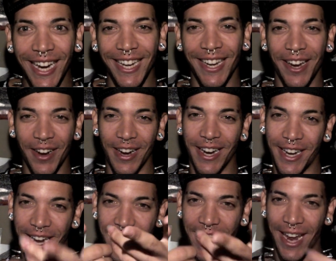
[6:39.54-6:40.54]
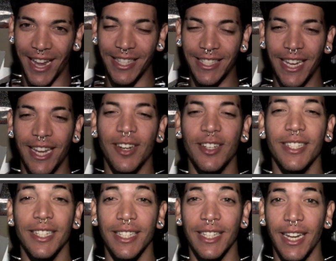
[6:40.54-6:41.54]
Zane here, aka at
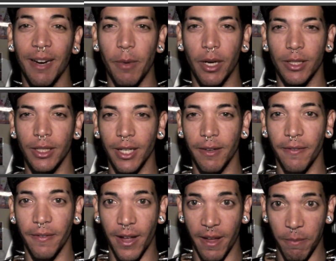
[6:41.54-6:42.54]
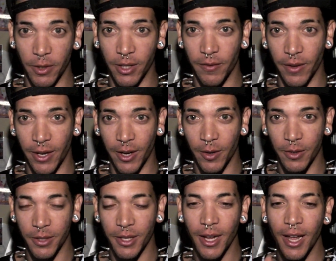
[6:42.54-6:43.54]
Zaners, and today I'm reacting to like five music
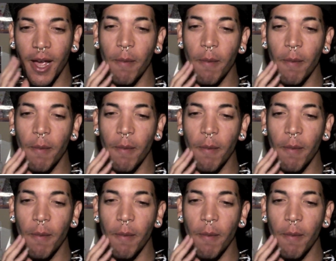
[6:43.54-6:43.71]
videos.